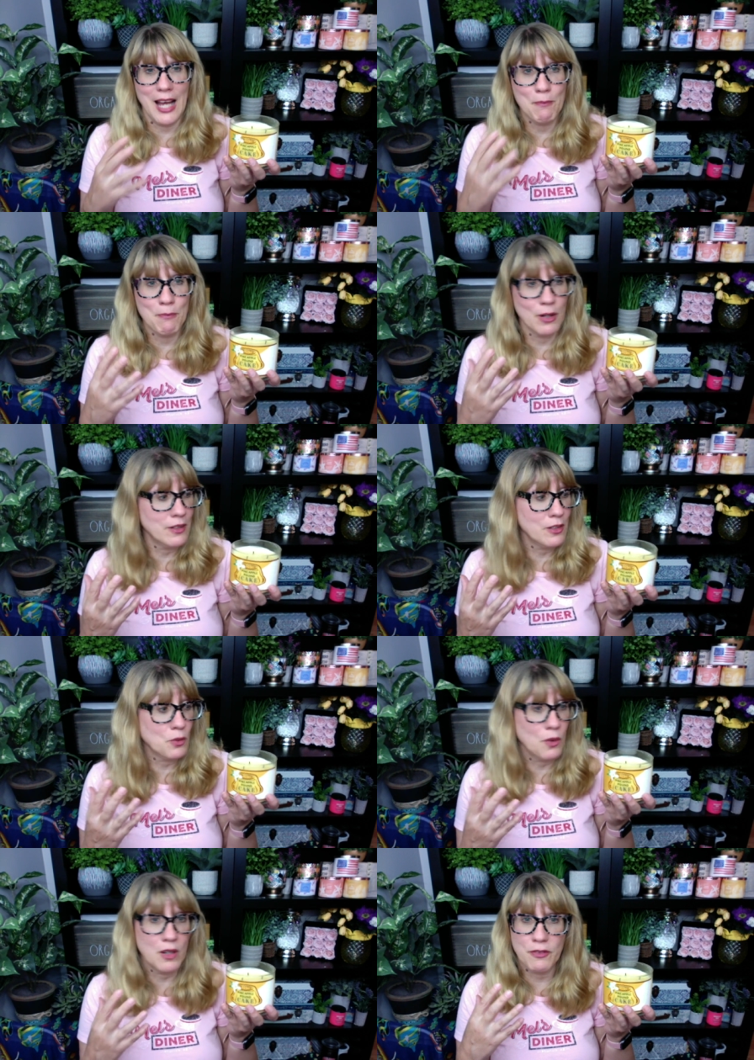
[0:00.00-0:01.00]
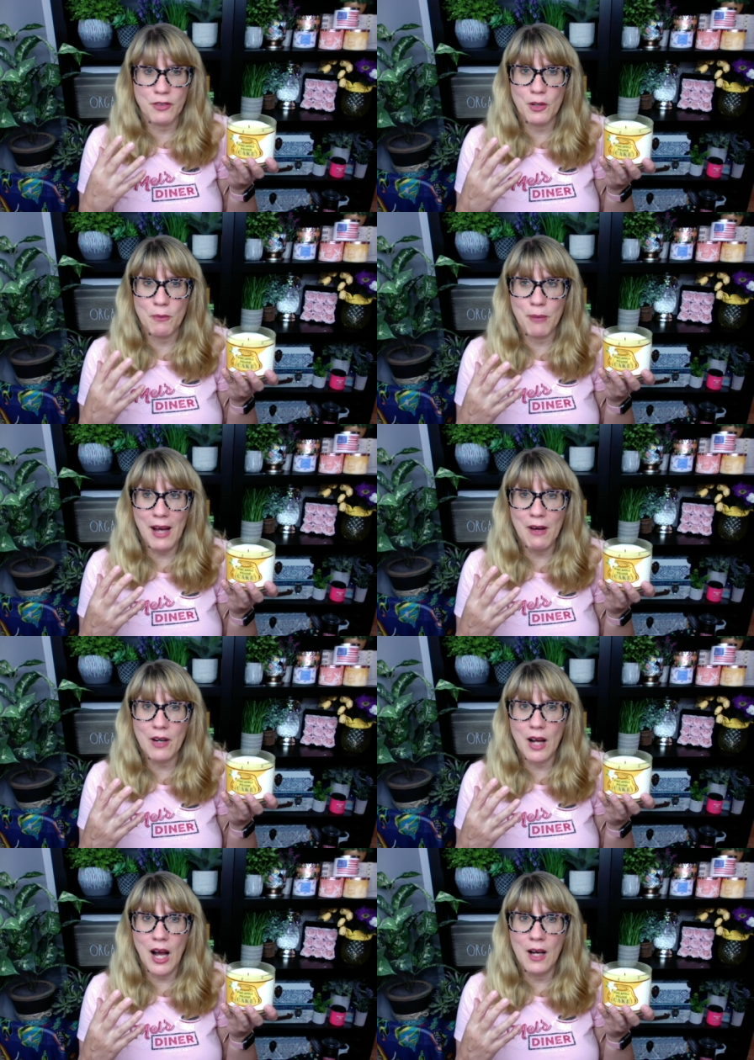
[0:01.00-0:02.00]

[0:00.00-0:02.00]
I burned this one for about